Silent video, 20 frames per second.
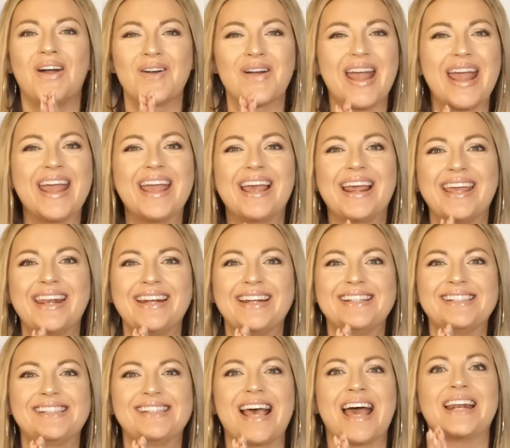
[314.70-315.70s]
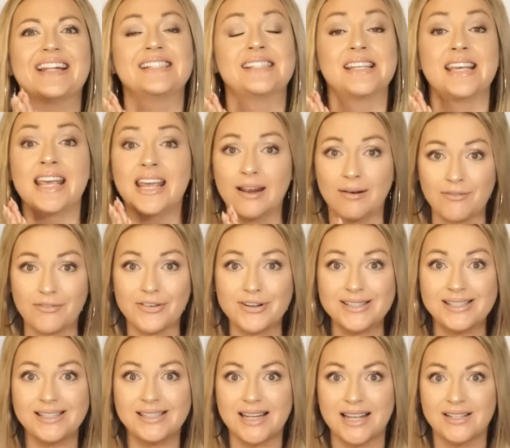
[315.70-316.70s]
Okay, ladies, that is it for
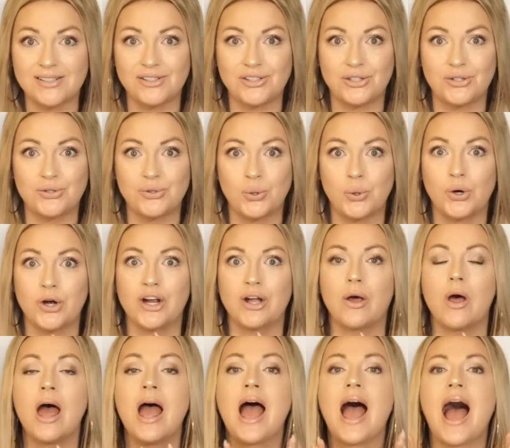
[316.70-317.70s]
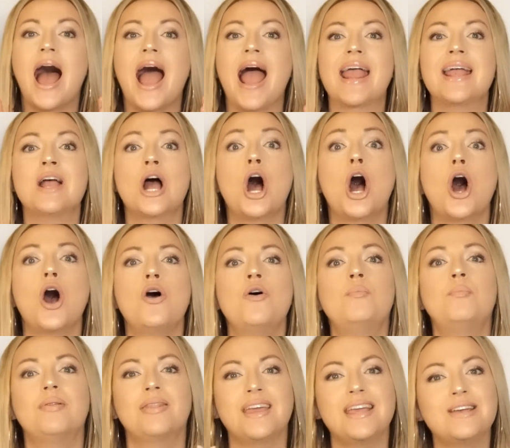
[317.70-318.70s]
today's tutorial. I
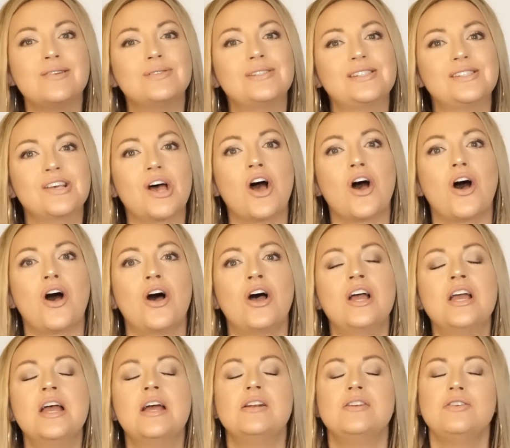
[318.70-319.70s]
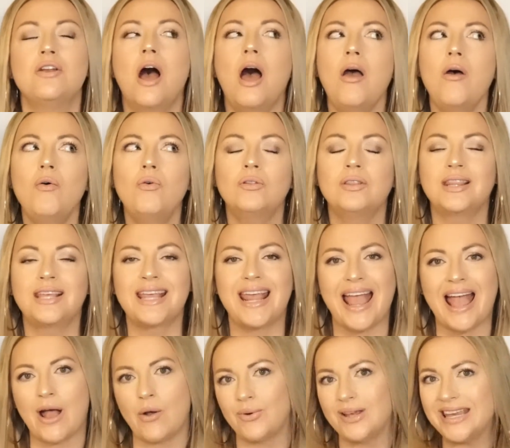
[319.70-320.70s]
hope that you saw not only
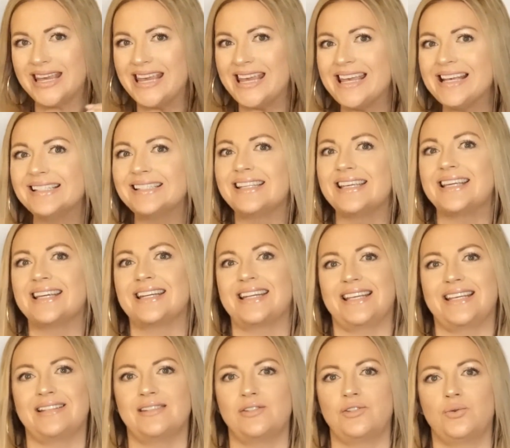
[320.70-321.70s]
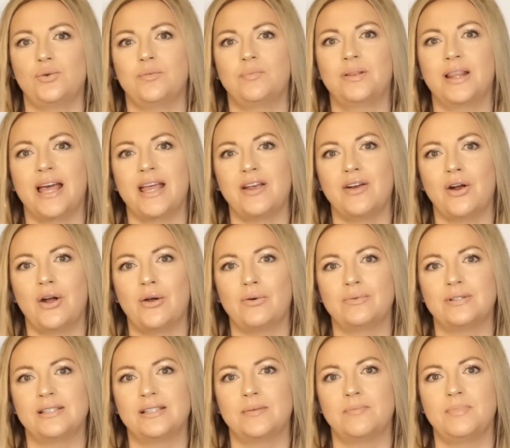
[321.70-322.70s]
how easy it is to apply your
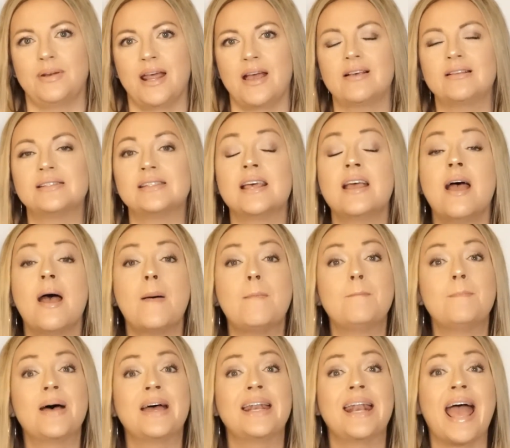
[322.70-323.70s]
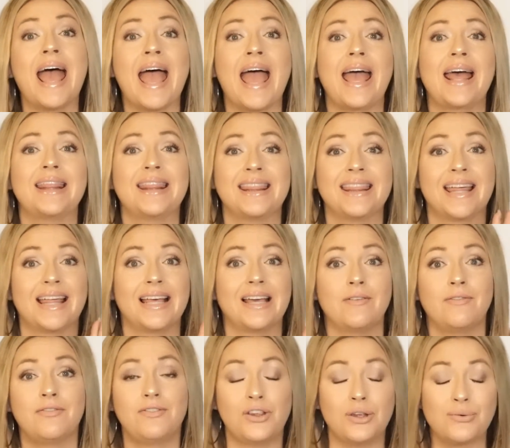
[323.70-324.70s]
own dip nails, but the
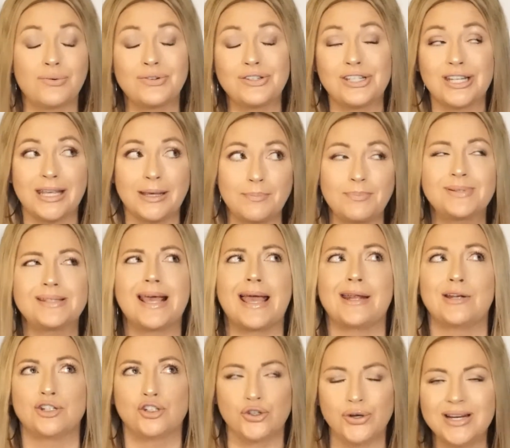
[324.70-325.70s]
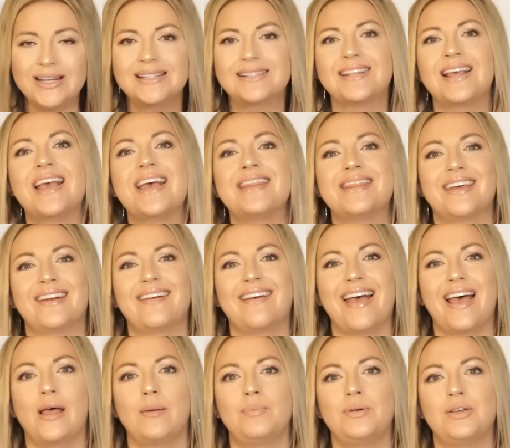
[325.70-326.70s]
few tips and tricks that'll
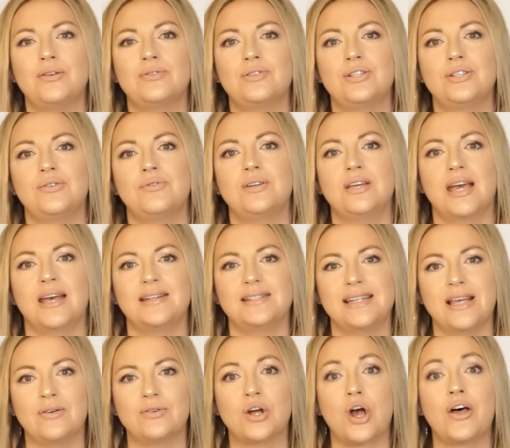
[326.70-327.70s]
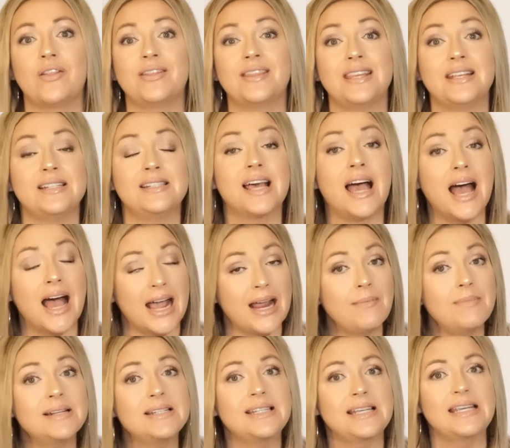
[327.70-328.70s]
help you to cut down on the
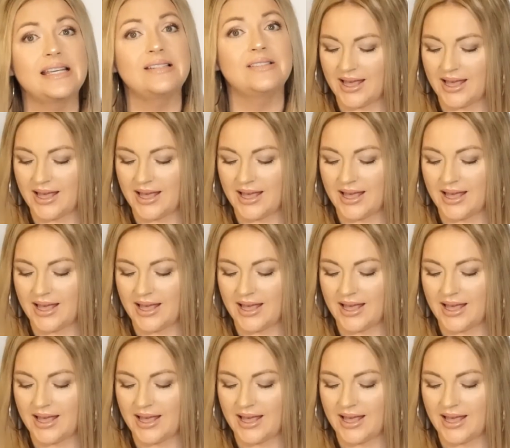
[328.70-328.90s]
time it takes.